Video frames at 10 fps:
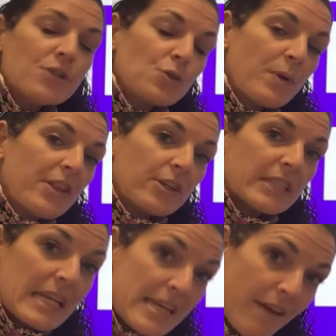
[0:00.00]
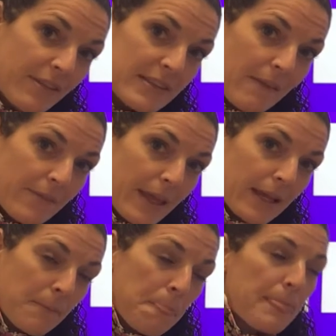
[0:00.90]
So when there's enough of
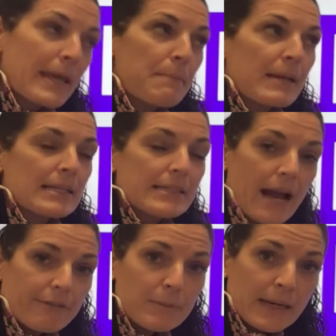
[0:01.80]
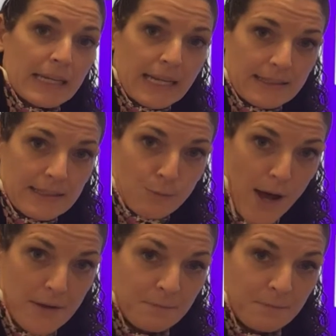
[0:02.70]
something, it means everybody gets one.